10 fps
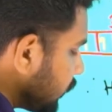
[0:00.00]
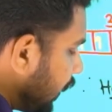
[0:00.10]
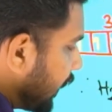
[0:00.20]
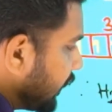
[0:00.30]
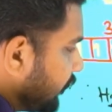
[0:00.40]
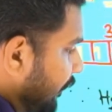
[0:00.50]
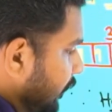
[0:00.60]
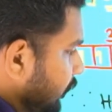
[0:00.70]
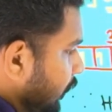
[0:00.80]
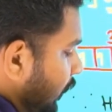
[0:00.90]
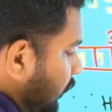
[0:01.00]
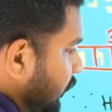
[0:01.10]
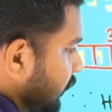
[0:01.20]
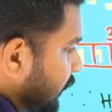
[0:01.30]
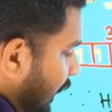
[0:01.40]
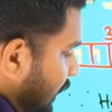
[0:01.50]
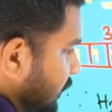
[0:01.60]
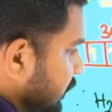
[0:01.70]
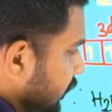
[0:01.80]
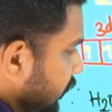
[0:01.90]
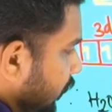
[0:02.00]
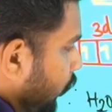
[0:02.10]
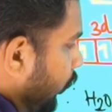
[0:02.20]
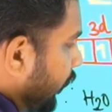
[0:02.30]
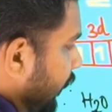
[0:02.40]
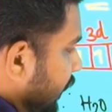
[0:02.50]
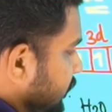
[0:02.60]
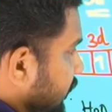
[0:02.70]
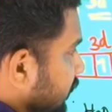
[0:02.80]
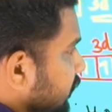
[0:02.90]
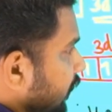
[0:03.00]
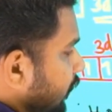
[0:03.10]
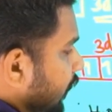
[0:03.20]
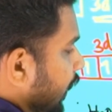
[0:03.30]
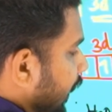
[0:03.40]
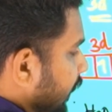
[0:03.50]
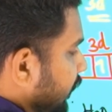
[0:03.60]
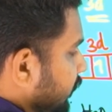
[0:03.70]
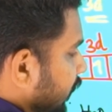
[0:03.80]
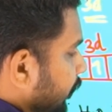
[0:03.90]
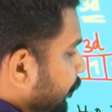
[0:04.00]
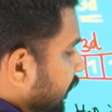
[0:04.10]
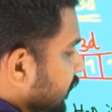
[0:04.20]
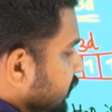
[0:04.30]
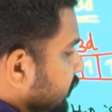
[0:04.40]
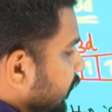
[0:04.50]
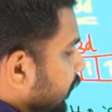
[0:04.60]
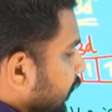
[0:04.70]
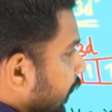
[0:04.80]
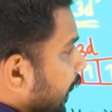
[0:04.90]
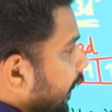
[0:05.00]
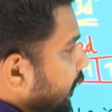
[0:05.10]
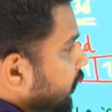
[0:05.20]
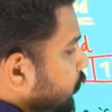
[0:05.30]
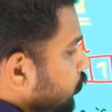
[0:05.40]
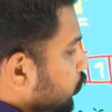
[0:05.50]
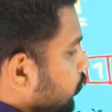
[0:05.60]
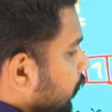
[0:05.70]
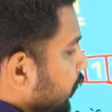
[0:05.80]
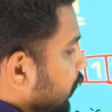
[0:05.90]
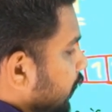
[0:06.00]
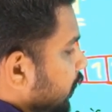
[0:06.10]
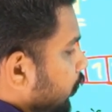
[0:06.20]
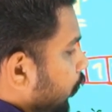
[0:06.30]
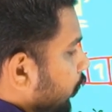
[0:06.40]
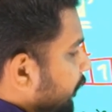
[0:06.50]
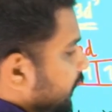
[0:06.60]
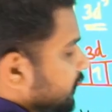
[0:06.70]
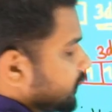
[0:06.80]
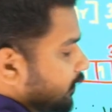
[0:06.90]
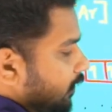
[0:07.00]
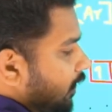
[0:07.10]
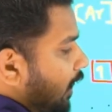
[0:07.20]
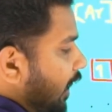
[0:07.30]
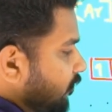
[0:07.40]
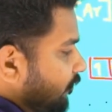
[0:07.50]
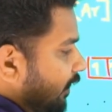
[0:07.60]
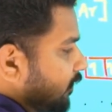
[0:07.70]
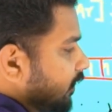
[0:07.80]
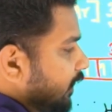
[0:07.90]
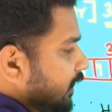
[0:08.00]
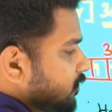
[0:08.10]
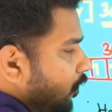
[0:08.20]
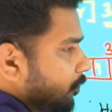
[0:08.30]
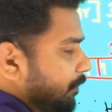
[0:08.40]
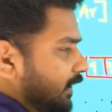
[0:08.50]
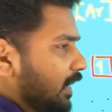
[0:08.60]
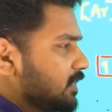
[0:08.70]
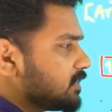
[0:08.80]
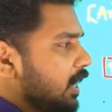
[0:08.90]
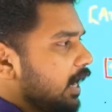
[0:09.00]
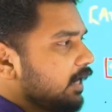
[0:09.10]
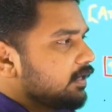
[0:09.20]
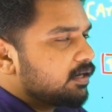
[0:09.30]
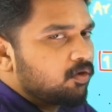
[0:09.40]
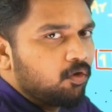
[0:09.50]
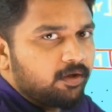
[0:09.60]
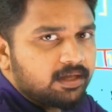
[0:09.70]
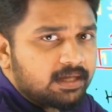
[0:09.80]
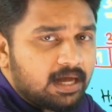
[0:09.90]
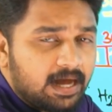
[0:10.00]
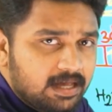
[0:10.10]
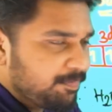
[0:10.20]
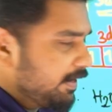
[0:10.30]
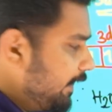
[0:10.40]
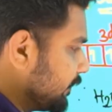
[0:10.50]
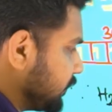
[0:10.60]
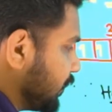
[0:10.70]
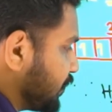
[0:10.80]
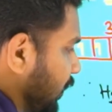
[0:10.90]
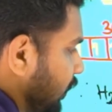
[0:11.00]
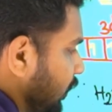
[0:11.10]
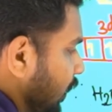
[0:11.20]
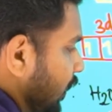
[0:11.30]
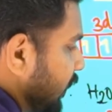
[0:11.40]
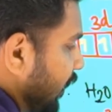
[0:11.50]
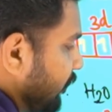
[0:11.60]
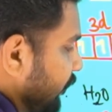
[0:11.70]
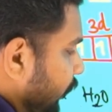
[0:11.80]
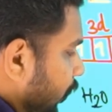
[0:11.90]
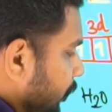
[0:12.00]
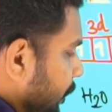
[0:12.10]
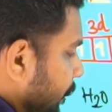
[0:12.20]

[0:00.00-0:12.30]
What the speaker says: And when this one s is there and 3p is there and 2d orbitals are there, and when these orbitals undergoing hybridization, they will form